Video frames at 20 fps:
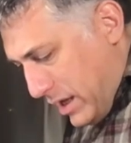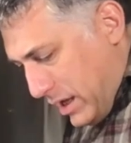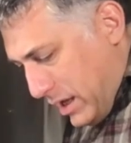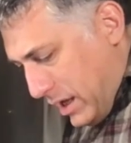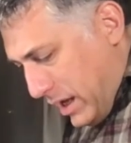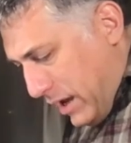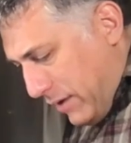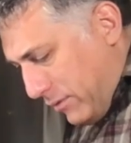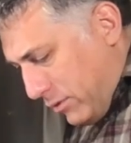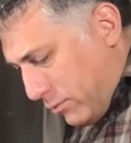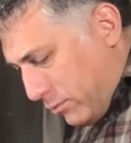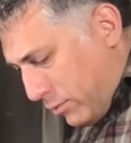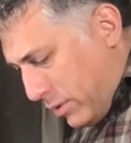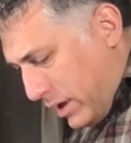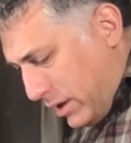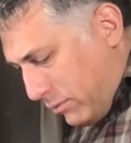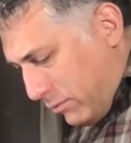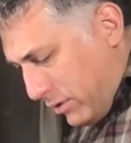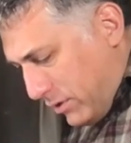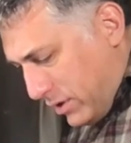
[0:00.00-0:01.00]
Haven't
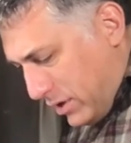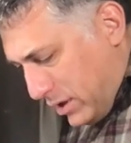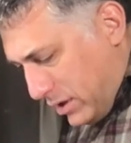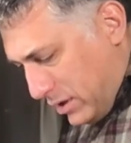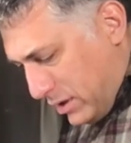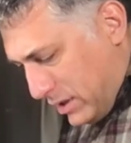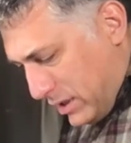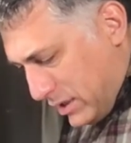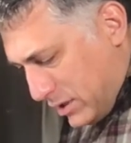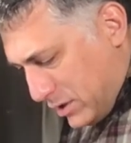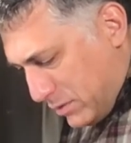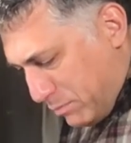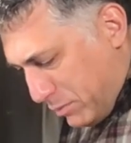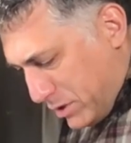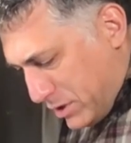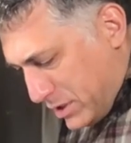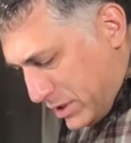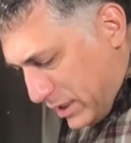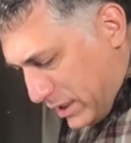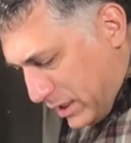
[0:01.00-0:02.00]
written with it this
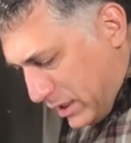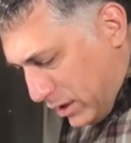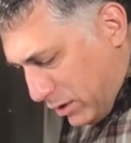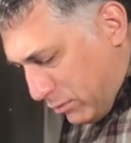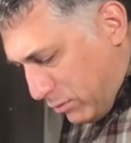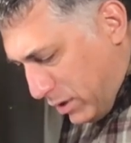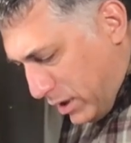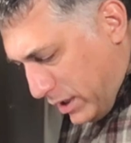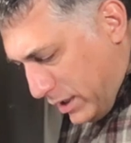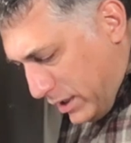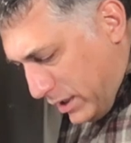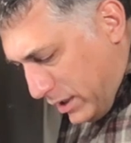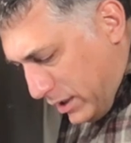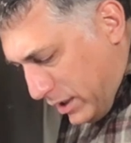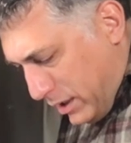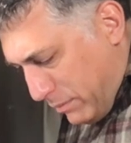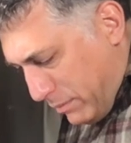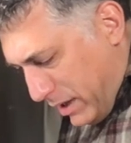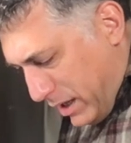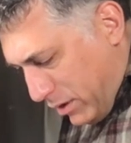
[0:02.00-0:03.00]
particular one in
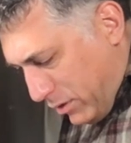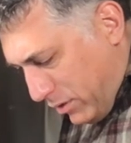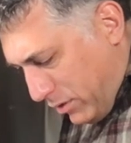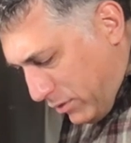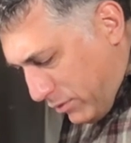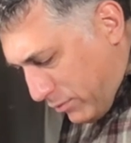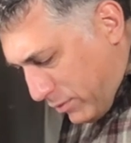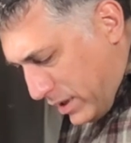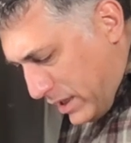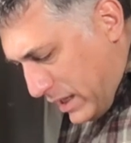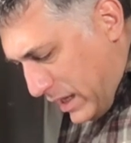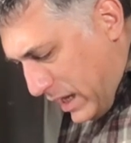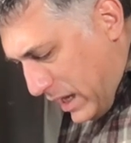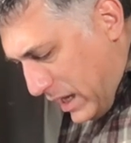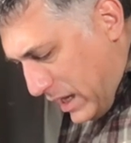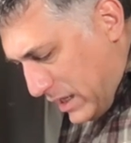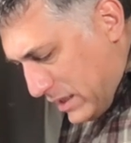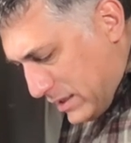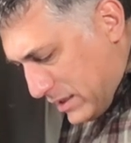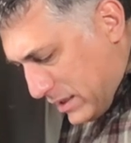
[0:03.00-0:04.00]
about three
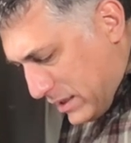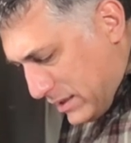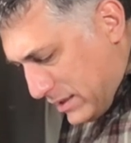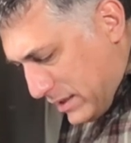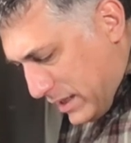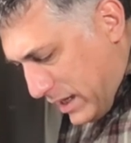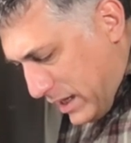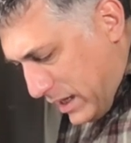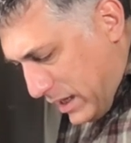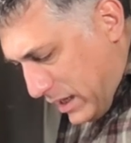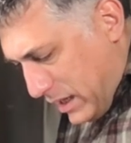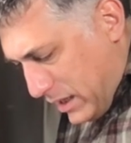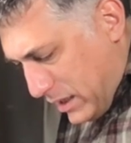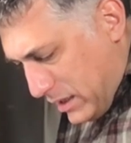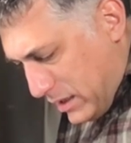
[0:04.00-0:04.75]
days because I uh,